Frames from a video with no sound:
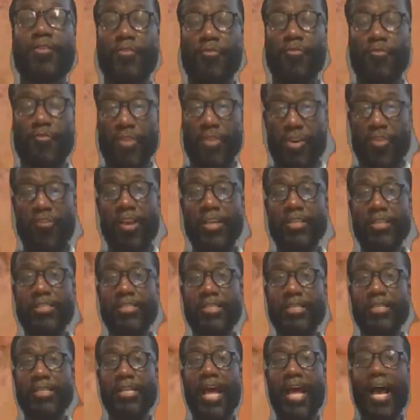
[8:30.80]

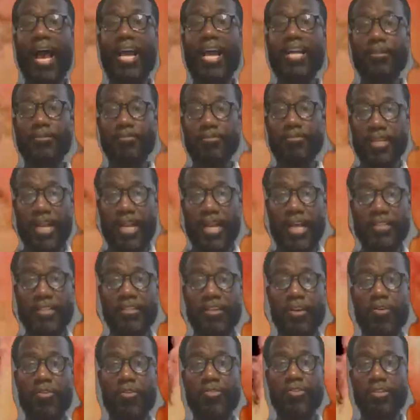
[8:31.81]
regression items that I
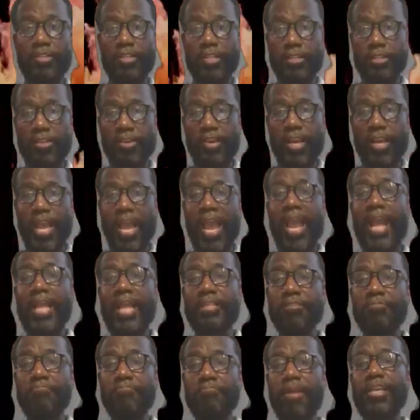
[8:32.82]
told you that you had
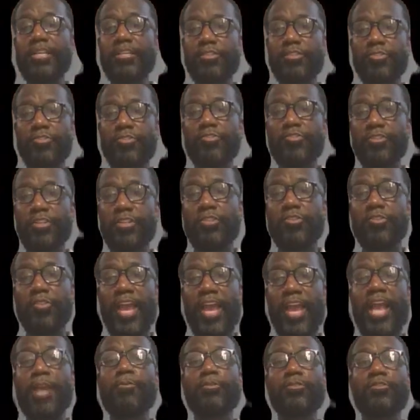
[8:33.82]
to make sure that you're
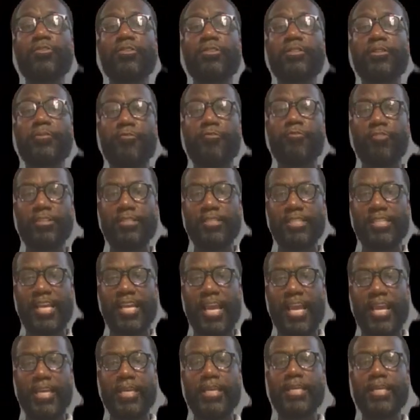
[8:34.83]
able to
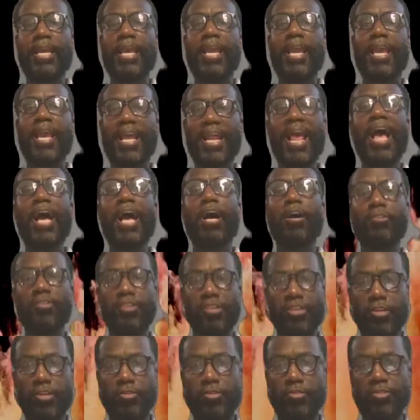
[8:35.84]
differentiate and how to
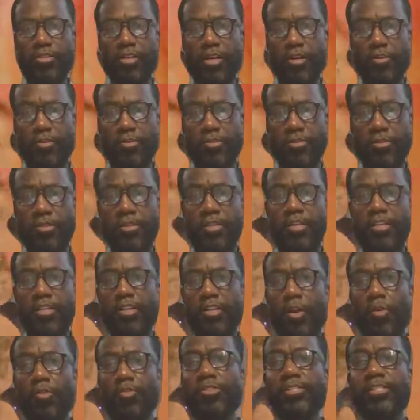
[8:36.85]
use those.
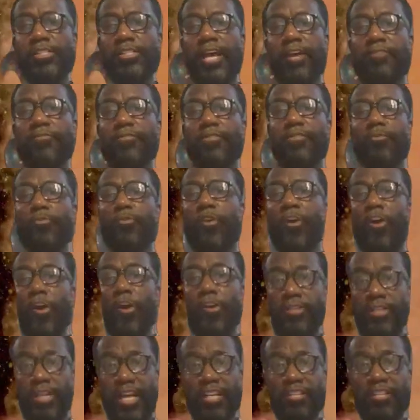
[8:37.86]
Those 7 were
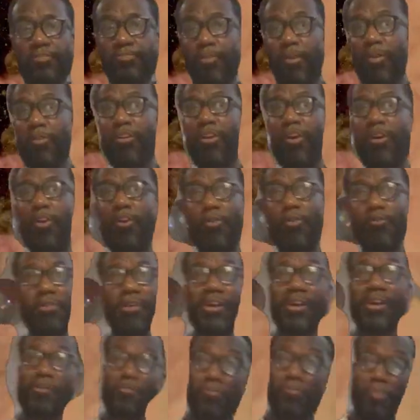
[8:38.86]
that I spoke on
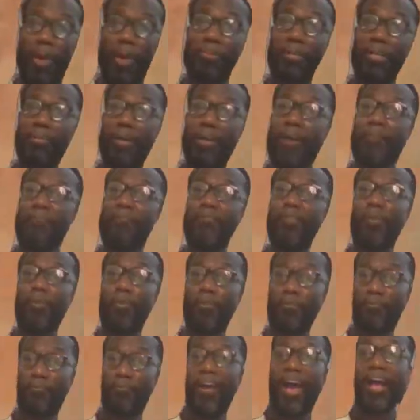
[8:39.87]
probably about
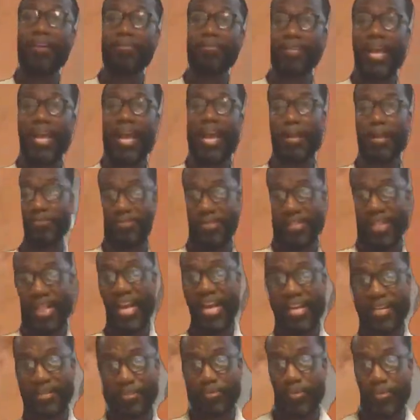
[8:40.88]
4 or 5 times
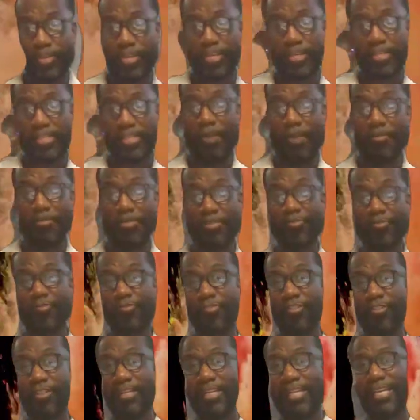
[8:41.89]
last week because I was
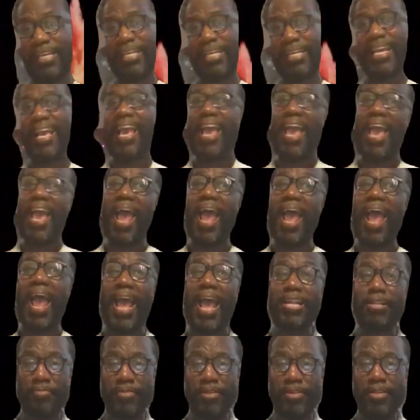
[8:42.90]
really
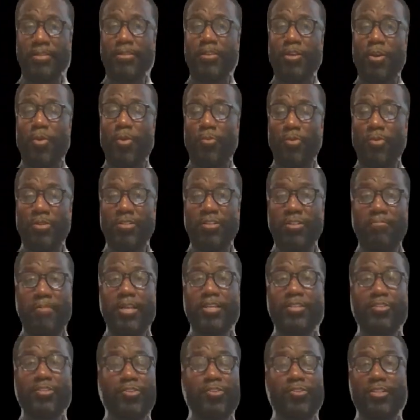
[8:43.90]
adamant, wanted to
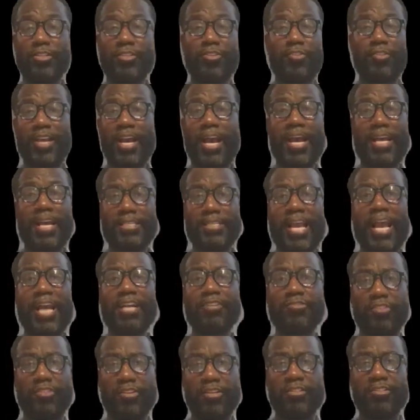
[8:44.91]
make sure that you guys
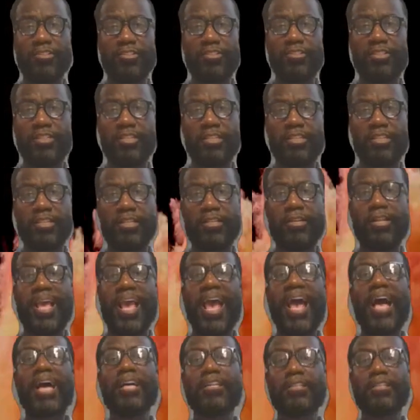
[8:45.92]
actually understood
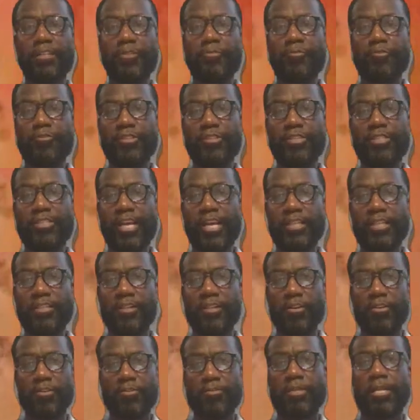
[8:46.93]
how to differentiate
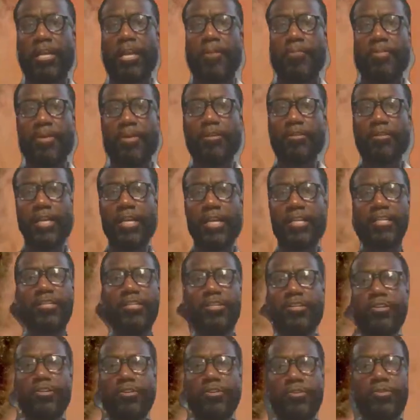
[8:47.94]
those because I
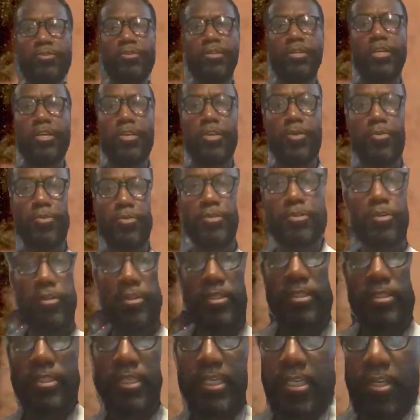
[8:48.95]
knew you was going to see